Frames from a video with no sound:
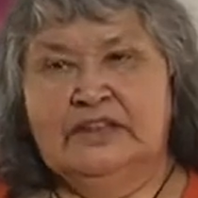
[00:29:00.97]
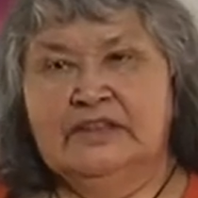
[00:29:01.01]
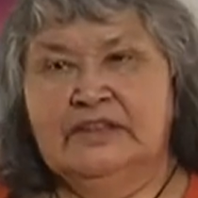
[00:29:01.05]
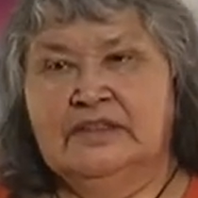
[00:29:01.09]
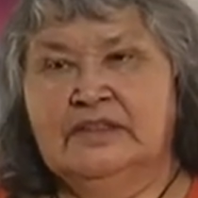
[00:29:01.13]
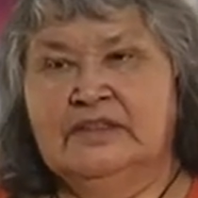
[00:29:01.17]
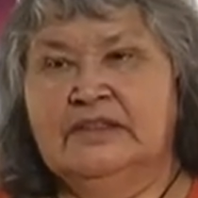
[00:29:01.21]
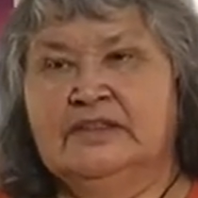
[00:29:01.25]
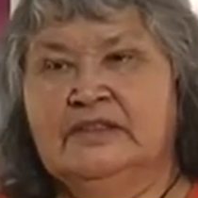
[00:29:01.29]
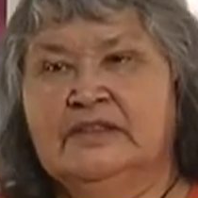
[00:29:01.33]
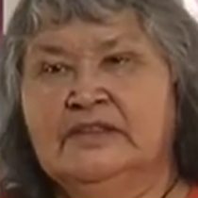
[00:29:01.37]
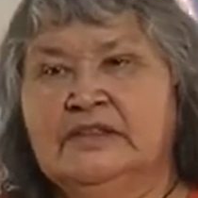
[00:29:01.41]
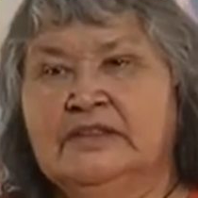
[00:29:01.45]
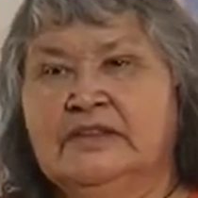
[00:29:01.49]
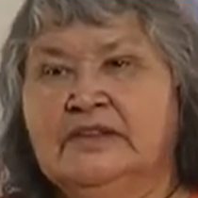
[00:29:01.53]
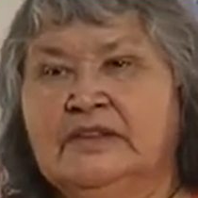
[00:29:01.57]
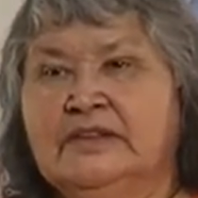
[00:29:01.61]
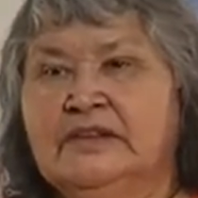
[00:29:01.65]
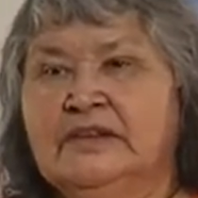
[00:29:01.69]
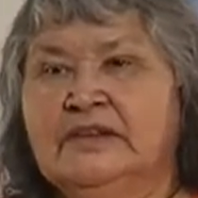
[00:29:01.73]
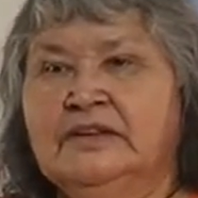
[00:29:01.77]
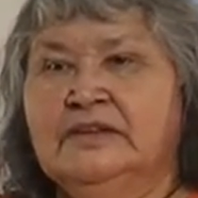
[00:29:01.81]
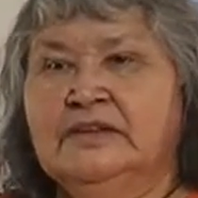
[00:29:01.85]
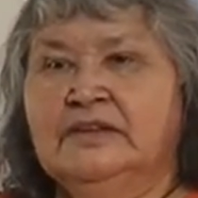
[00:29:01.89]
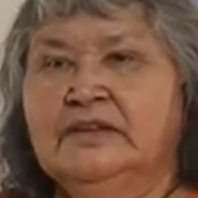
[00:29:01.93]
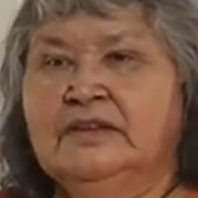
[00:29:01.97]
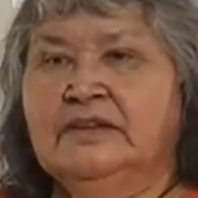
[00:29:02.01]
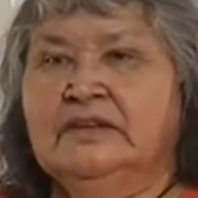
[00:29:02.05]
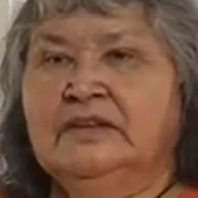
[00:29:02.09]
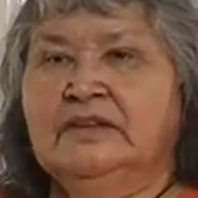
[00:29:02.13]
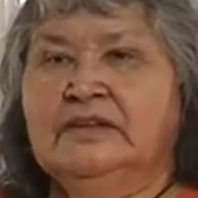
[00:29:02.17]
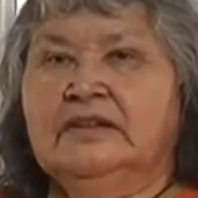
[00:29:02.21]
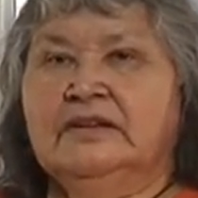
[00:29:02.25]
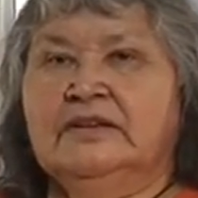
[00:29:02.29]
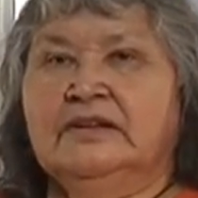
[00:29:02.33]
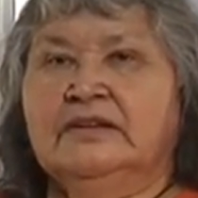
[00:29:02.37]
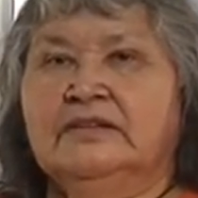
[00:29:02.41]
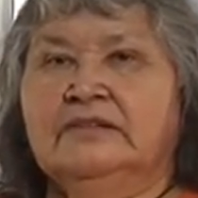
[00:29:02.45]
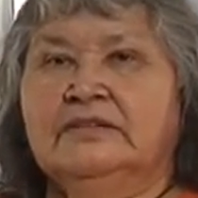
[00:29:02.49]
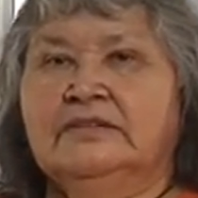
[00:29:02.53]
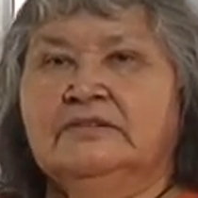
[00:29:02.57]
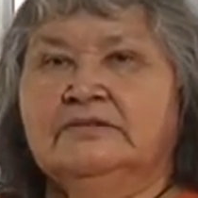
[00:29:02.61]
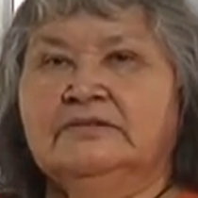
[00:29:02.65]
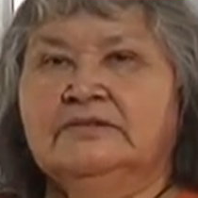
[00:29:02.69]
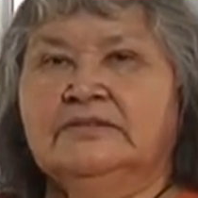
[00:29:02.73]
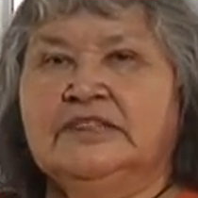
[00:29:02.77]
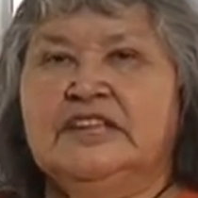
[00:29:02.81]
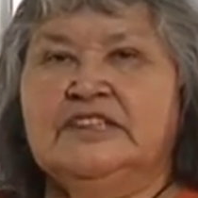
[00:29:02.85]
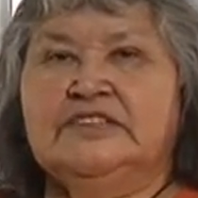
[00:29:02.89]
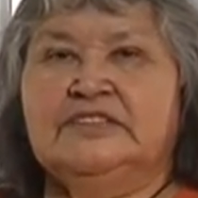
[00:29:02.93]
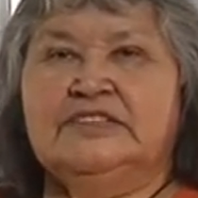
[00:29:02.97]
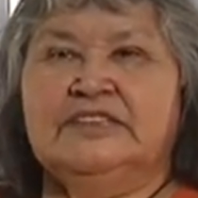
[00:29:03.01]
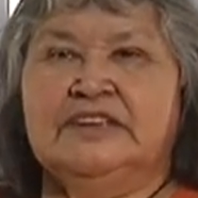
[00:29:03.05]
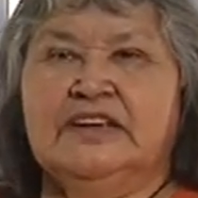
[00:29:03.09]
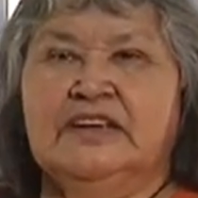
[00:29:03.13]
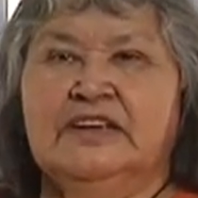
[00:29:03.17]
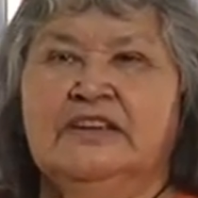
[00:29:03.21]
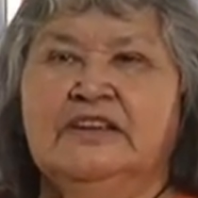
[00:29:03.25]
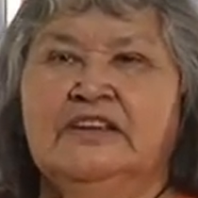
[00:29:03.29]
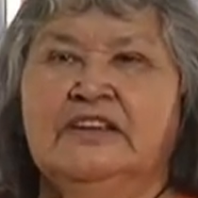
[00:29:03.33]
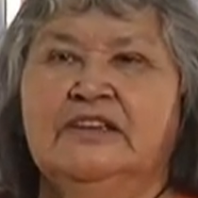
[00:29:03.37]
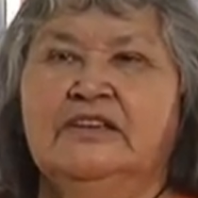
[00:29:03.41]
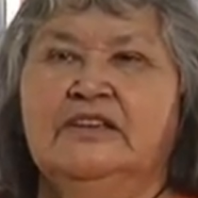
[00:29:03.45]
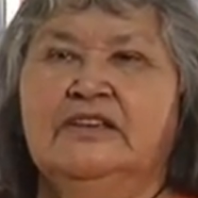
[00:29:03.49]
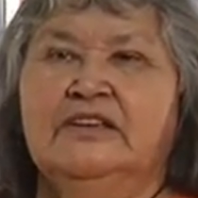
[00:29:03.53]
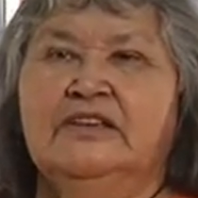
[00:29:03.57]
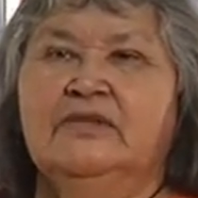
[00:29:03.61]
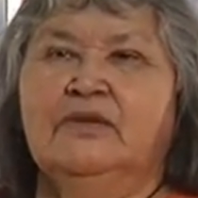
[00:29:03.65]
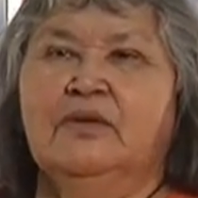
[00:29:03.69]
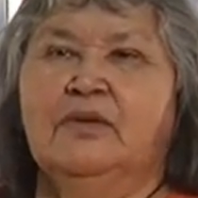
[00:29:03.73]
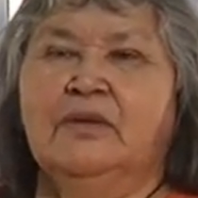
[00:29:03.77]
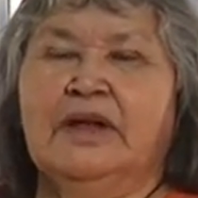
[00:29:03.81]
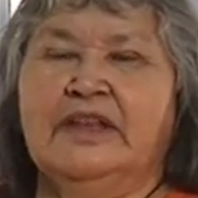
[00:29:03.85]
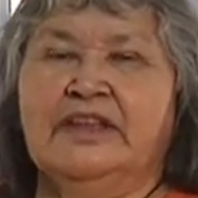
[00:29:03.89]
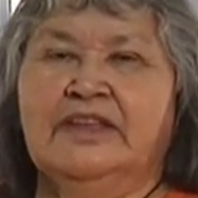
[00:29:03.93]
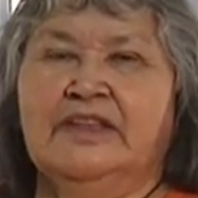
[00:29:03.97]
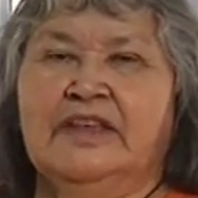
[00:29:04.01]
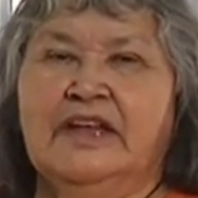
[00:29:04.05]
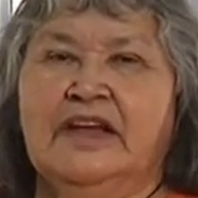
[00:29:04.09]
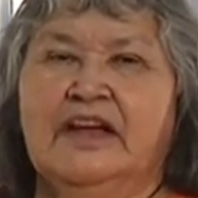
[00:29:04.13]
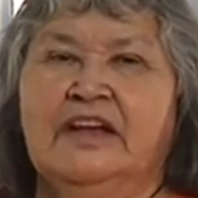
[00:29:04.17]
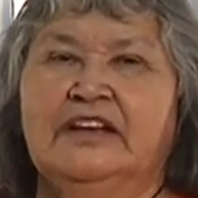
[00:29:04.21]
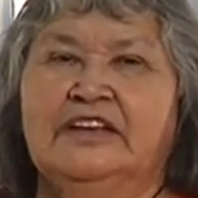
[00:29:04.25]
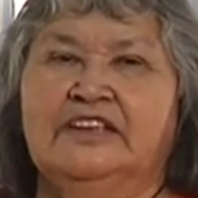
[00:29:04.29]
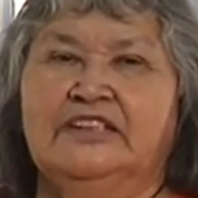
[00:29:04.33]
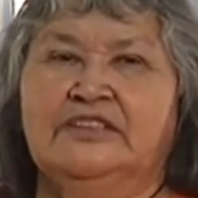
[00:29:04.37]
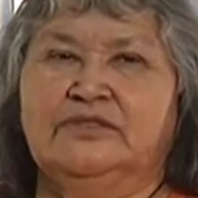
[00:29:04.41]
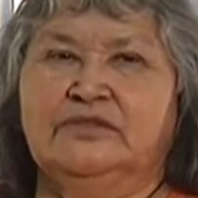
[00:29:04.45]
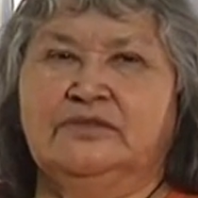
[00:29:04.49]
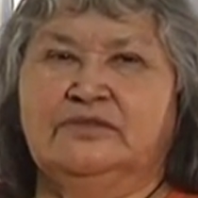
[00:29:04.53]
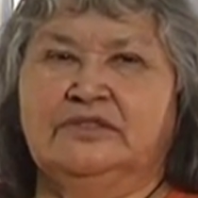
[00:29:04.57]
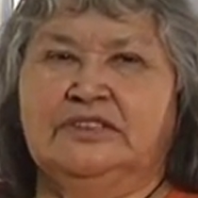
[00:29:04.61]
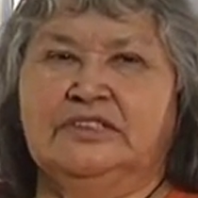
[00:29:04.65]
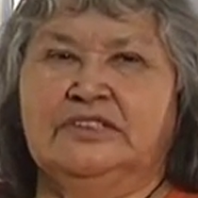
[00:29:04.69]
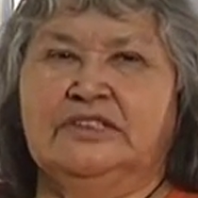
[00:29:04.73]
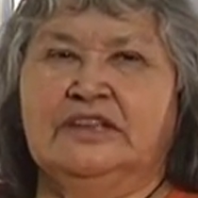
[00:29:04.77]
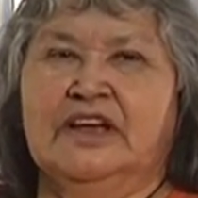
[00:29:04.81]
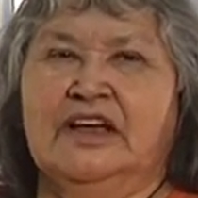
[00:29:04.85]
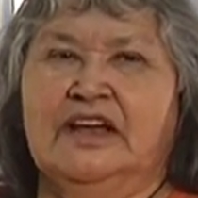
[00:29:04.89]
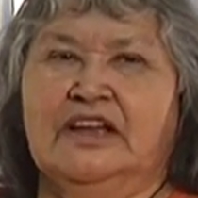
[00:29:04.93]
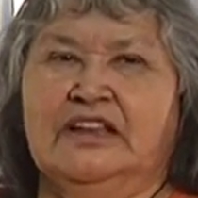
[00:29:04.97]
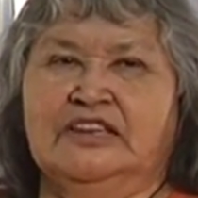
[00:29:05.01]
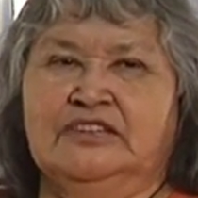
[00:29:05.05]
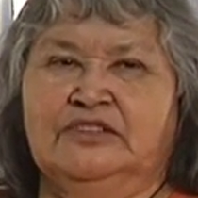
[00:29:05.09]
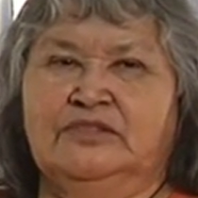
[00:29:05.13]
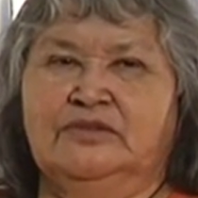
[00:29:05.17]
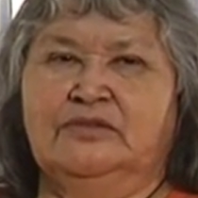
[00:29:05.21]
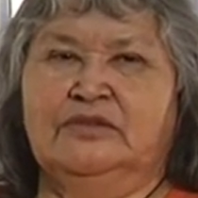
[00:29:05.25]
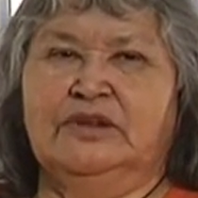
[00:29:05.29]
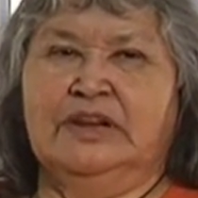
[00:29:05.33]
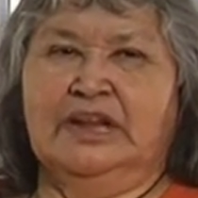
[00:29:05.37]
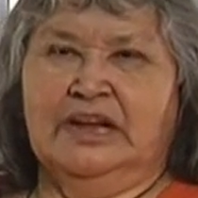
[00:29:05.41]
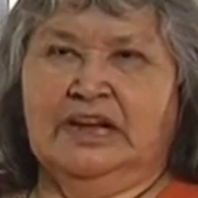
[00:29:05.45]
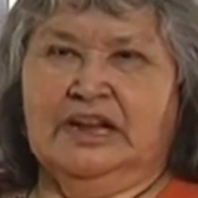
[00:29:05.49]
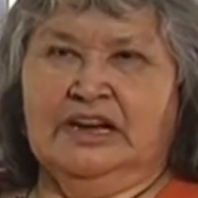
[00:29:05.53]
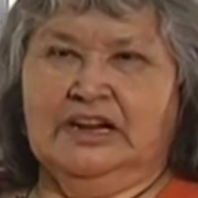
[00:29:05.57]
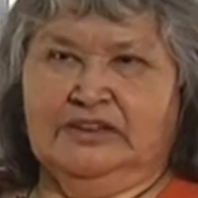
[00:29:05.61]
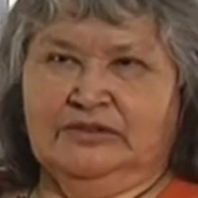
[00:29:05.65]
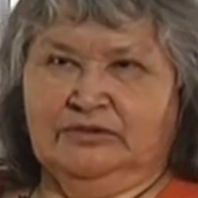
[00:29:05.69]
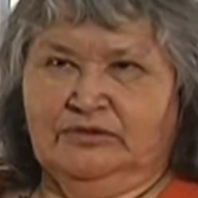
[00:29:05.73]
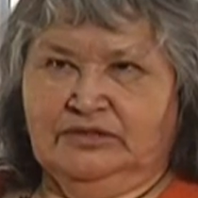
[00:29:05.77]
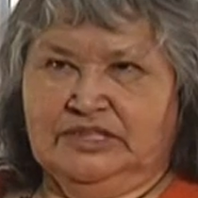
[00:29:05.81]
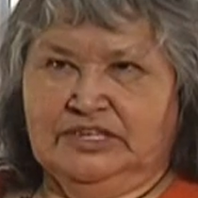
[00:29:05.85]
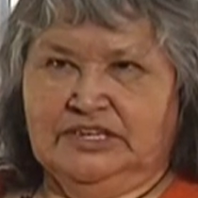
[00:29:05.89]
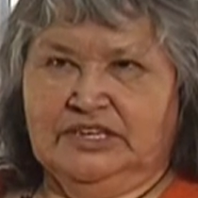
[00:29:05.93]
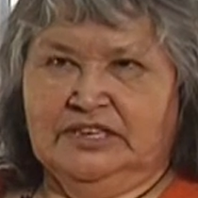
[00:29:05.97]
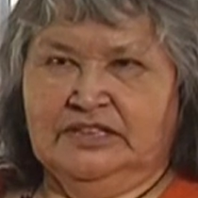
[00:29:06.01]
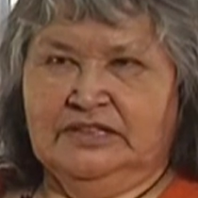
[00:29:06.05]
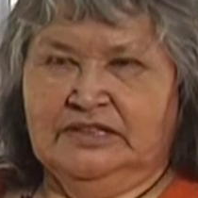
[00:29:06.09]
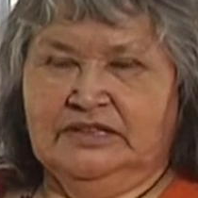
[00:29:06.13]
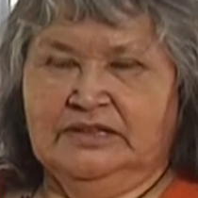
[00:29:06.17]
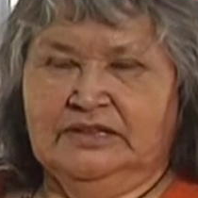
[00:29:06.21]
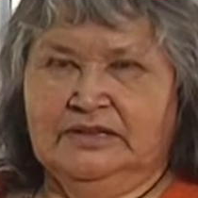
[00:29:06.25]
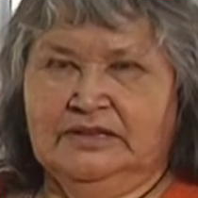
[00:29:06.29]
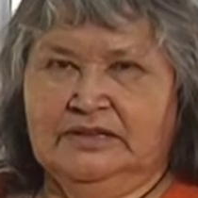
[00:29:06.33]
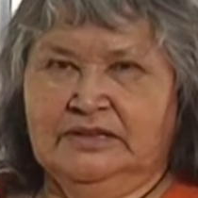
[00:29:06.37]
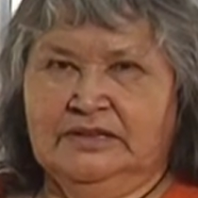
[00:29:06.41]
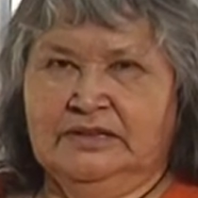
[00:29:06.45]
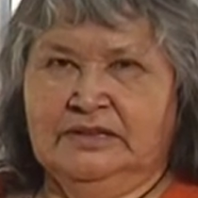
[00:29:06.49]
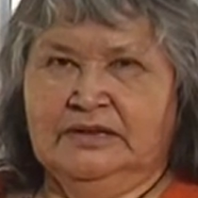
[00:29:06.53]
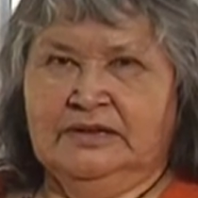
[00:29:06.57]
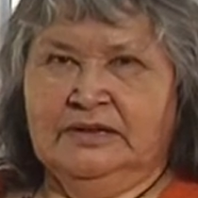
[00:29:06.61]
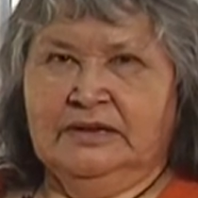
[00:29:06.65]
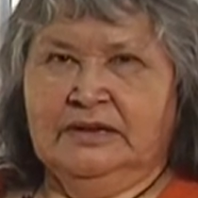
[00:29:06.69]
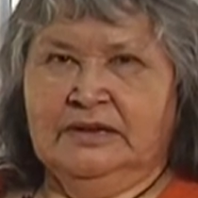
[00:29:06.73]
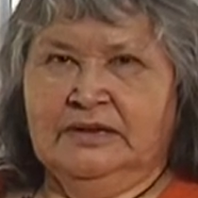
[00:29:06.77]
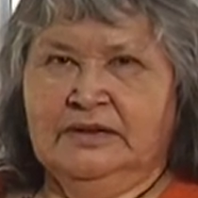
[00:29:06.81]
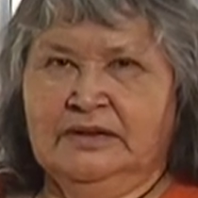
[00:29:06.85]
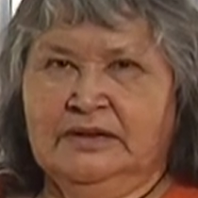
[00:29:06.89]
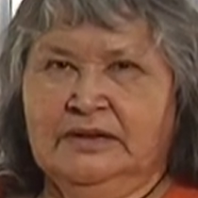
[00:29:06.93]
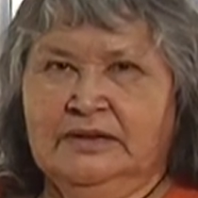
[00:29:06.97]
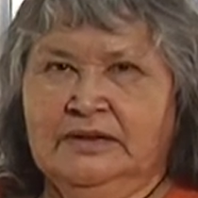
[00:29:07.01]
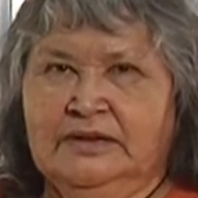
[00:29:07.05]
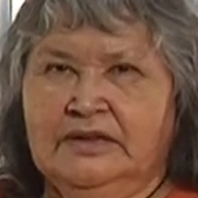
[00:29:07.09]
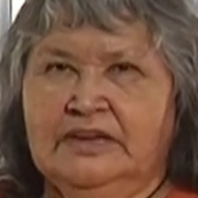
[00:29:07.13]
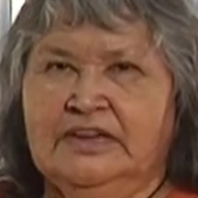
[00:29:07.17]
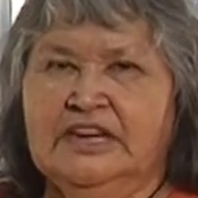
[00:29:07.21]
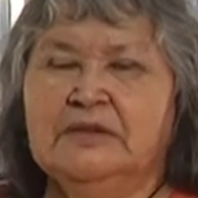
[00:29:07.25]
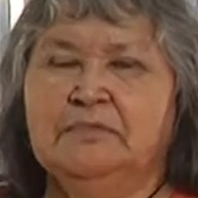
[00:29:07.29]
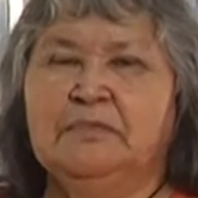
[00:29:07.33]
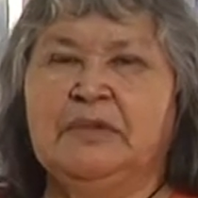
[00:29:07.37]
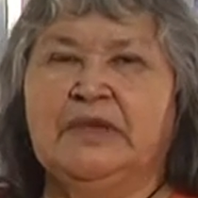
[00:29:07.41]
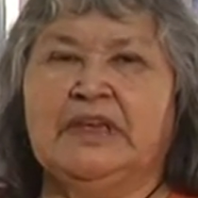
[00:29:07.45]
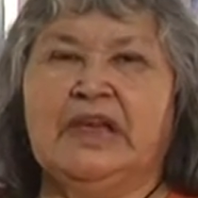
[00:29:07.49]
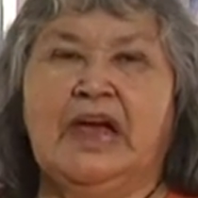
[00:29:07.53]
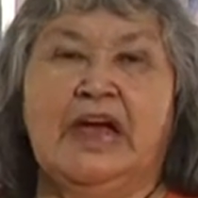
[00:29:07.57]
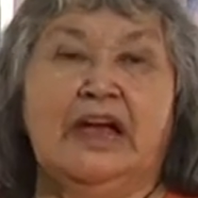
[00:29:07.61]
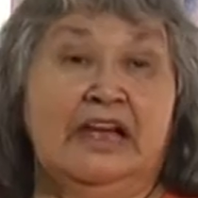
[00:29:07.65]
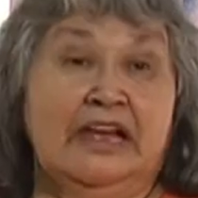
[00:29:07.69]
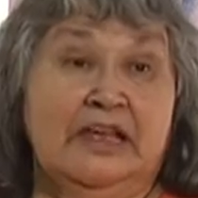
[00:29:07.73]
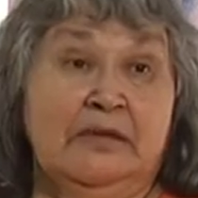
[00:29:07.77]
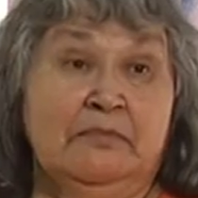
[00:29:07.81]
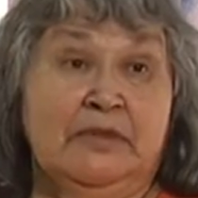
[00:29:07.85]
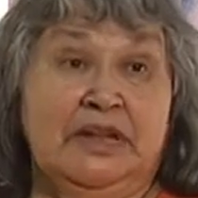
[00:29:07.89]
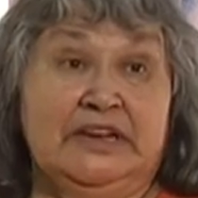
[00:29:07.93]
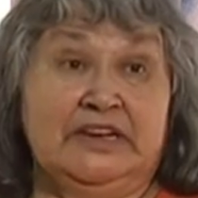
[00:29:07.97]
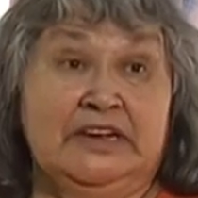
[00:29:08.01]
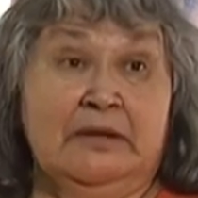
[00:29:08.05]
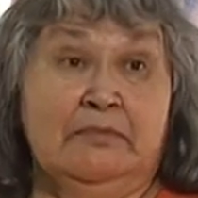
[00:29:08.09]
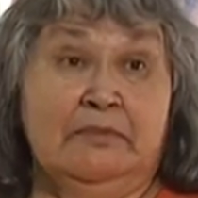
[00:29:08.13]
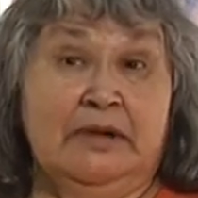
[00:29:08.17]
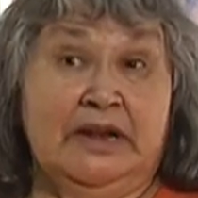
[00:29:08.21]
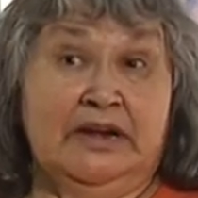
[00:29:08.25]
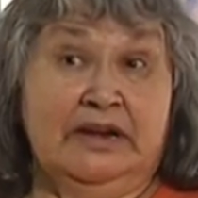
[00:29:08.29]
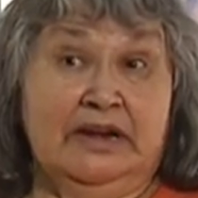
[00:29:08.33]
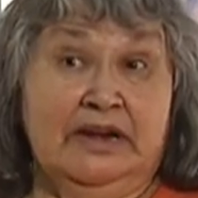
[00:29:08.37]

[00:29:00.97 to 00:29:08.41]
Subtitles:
Happiness springs from inside you. It is possible to glow with happiness, to have happiness glowing from you.